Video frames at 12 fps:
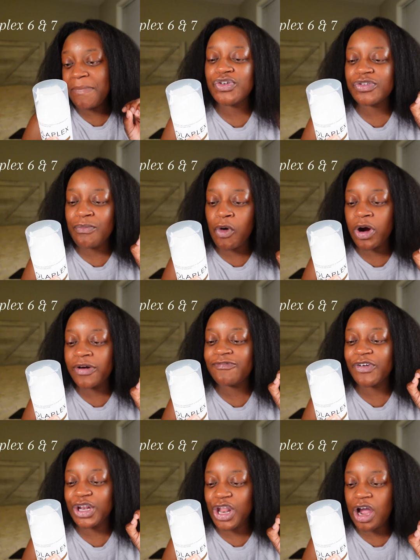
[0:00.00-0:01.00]
use more
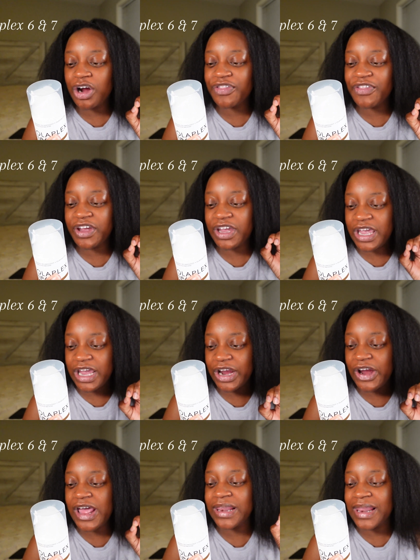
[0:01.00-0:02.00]
for longer thicker
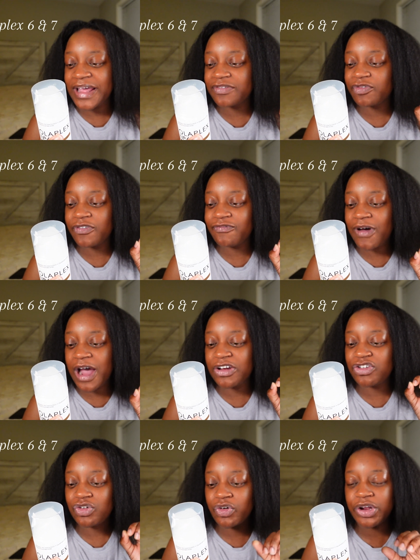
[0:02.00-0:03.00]
hair and less for fine
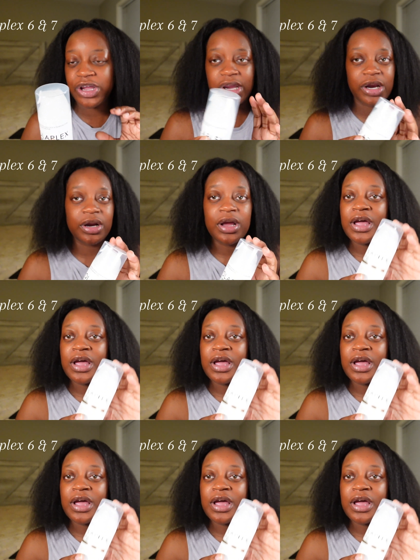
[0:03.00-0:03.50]
shorter hair.